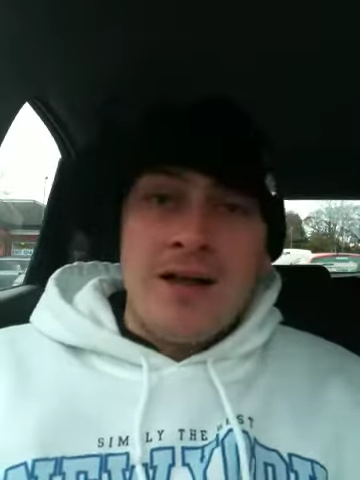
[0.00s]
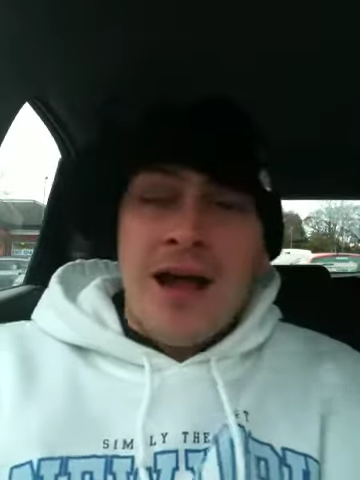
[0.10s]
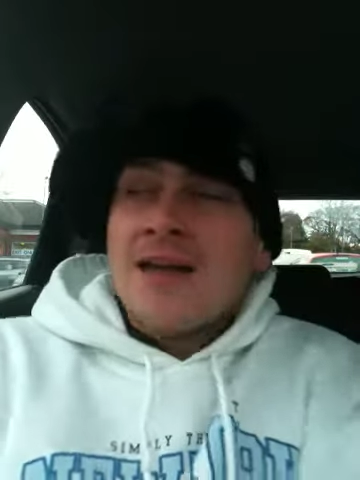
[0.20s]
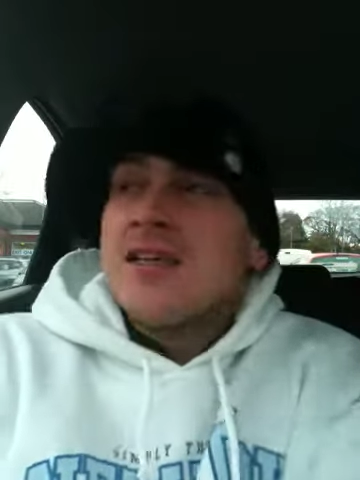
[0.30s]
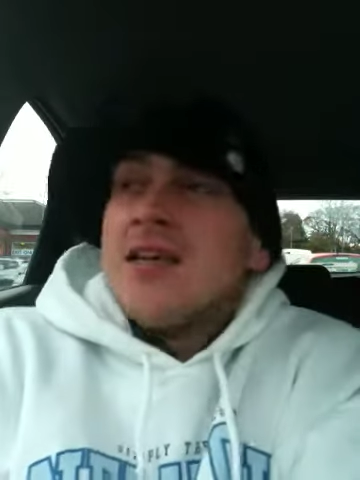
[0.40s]

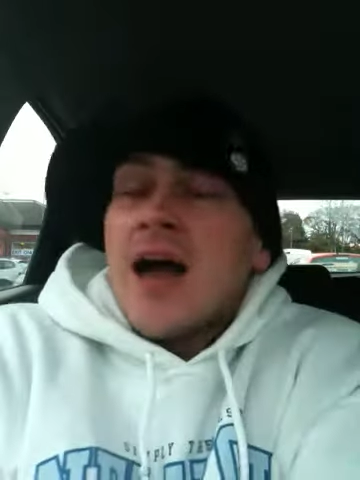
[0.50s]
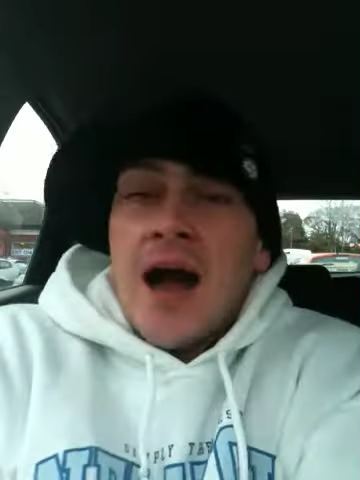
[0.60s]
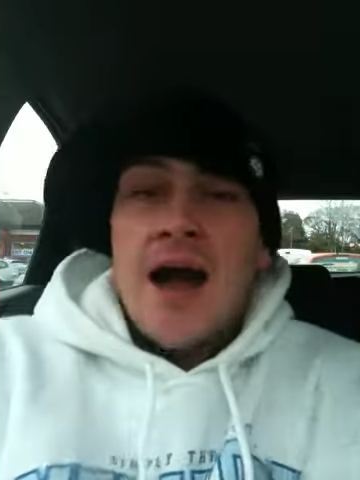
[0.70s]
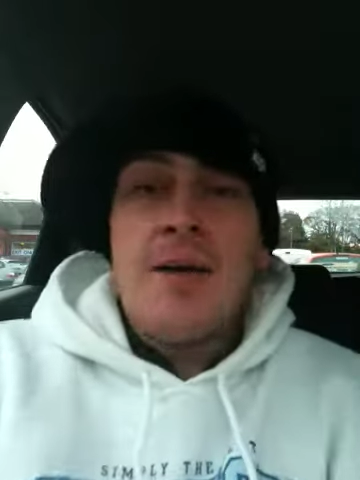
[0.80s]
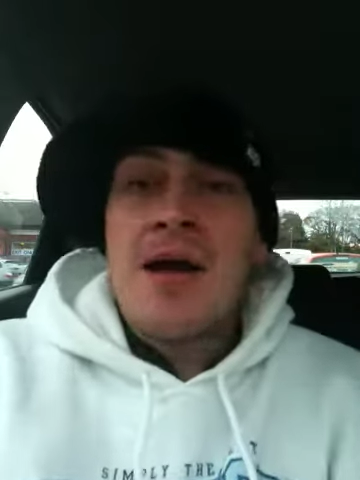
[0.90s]
guys.
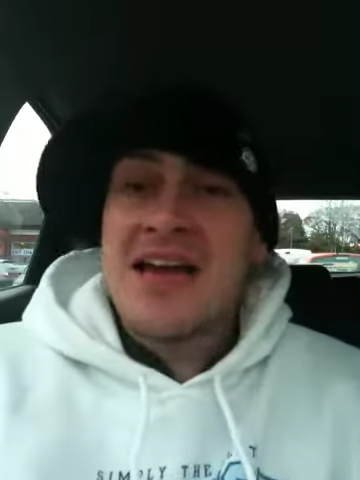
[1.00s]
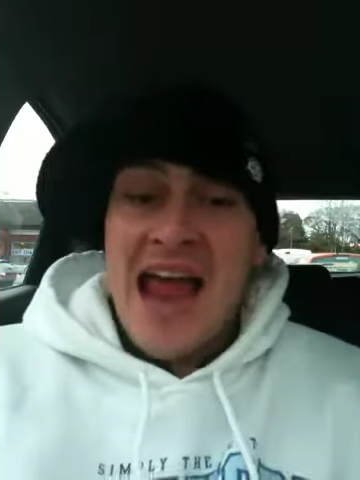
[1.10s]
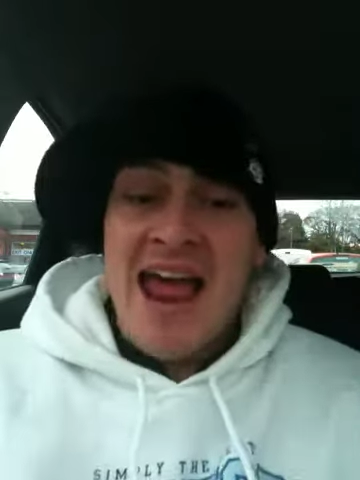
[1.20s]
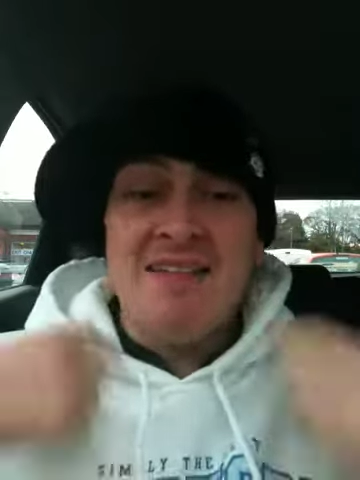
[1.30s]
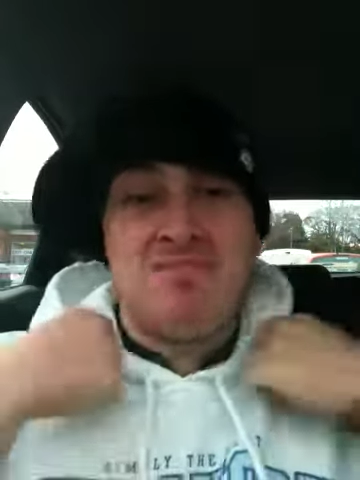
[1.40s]

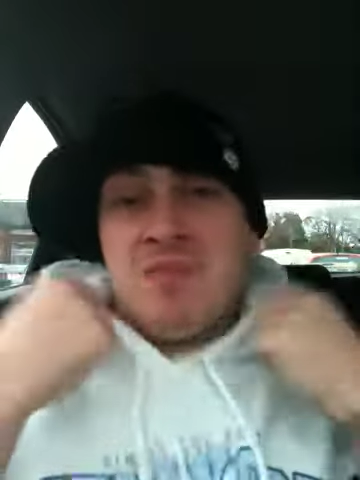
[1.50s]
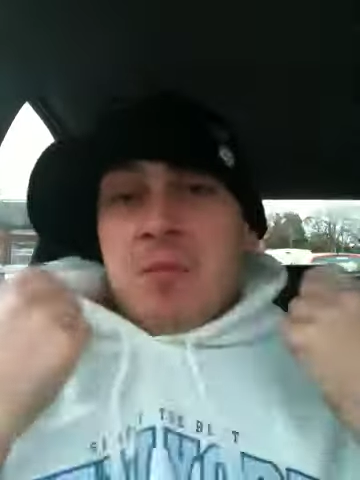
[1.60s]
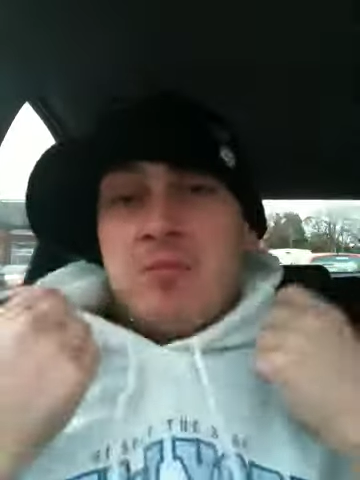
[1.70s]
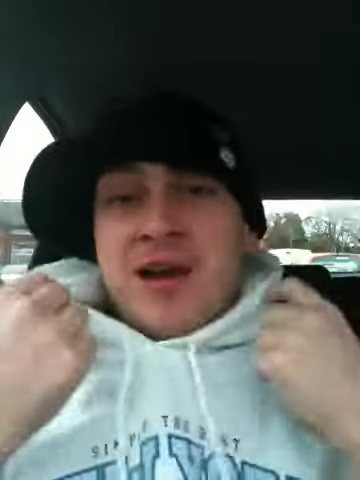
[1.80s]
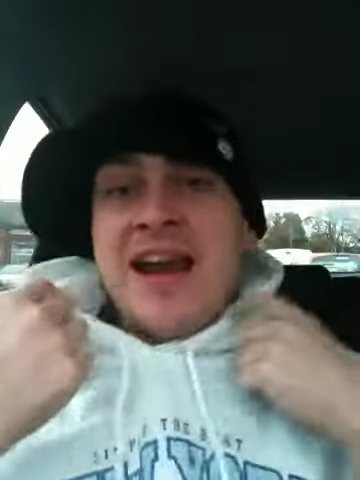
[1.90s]
Again,
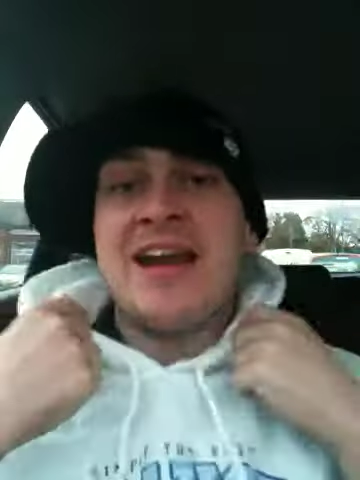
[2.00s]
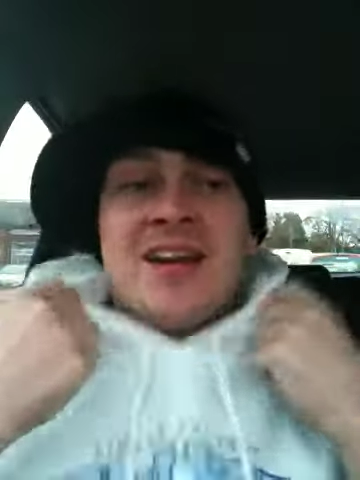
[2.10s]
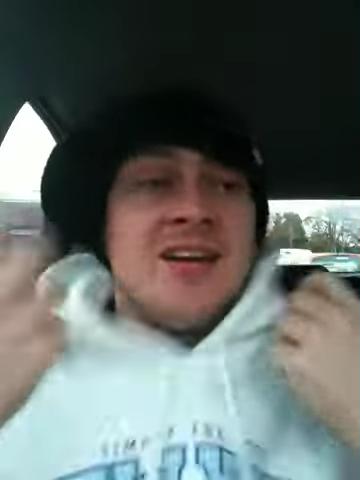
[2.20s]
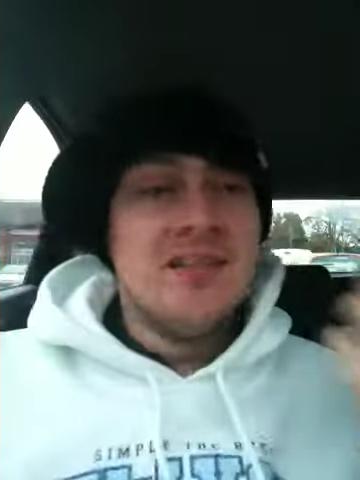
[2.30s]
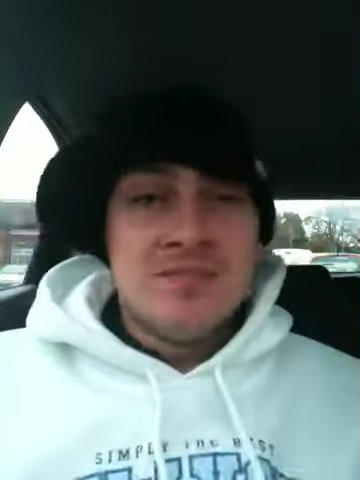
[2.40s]

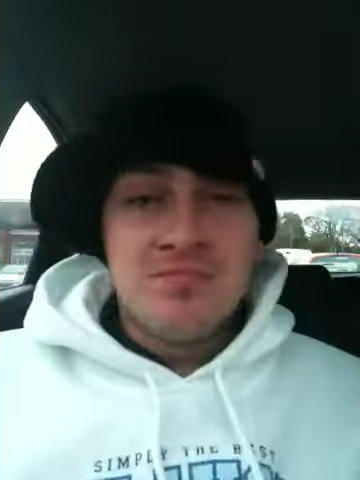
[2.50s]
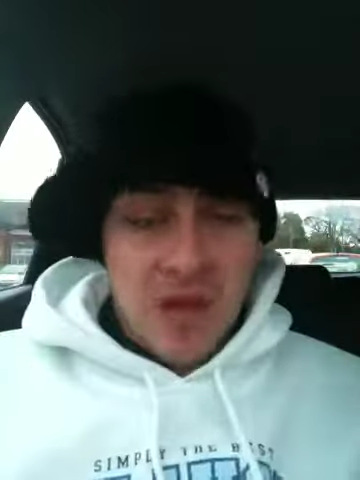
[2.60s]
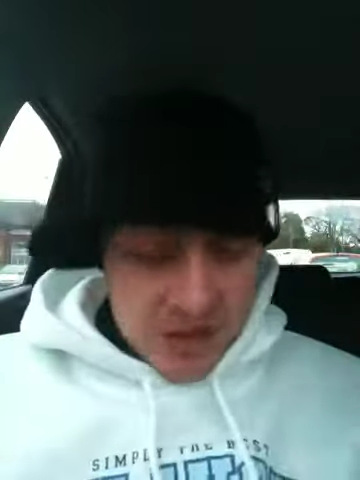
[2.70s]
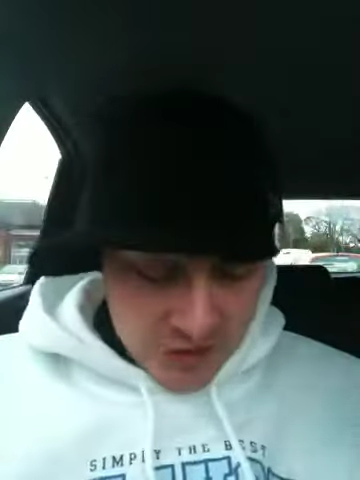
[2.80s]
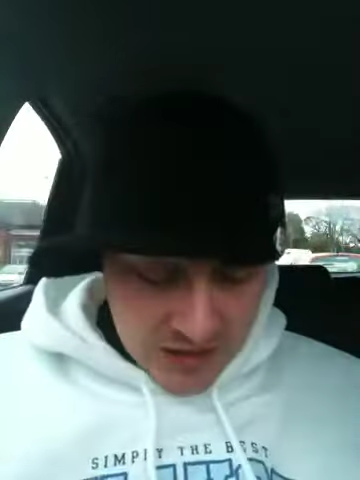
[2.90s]
break,
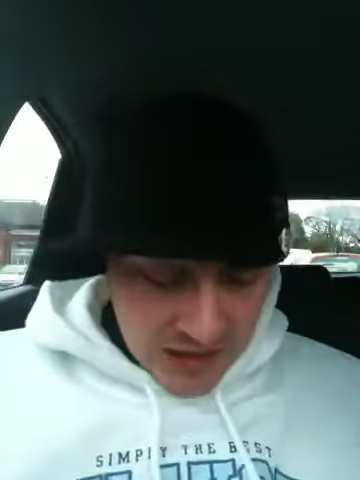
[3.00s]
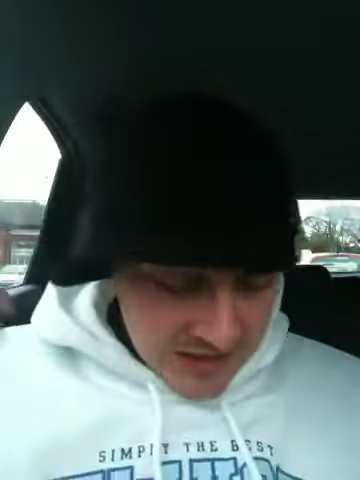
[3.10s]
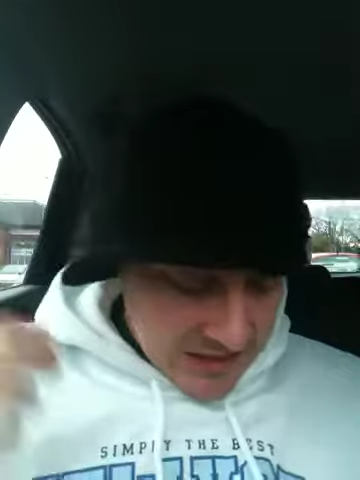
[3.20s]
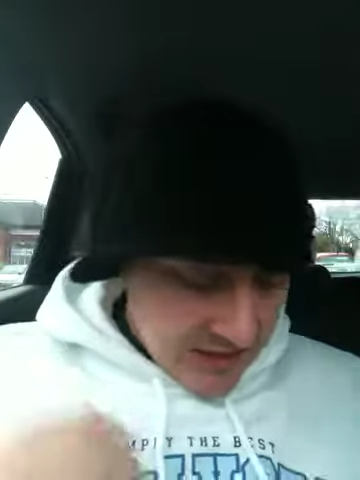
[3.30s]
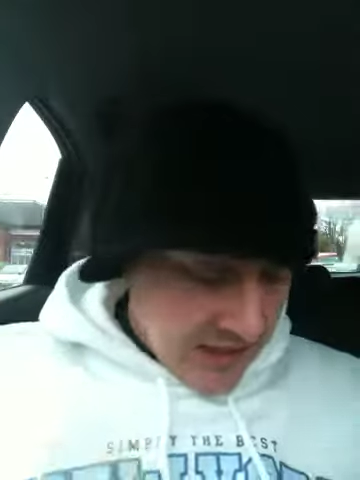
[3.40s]
as you can
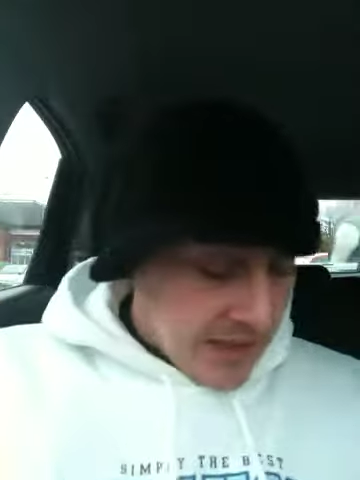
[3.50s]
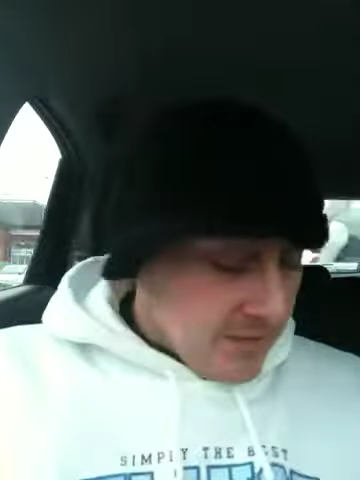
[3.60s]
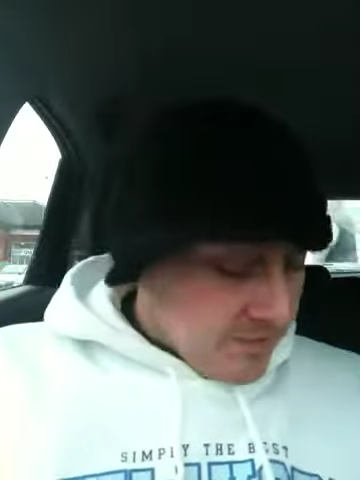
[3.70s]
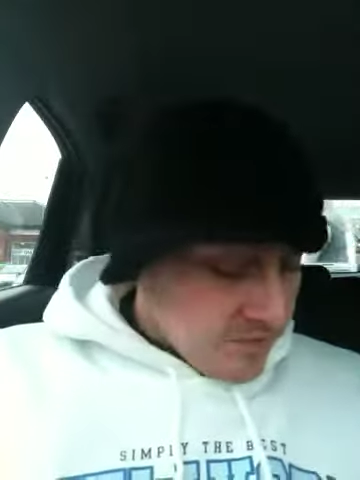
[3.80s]
see.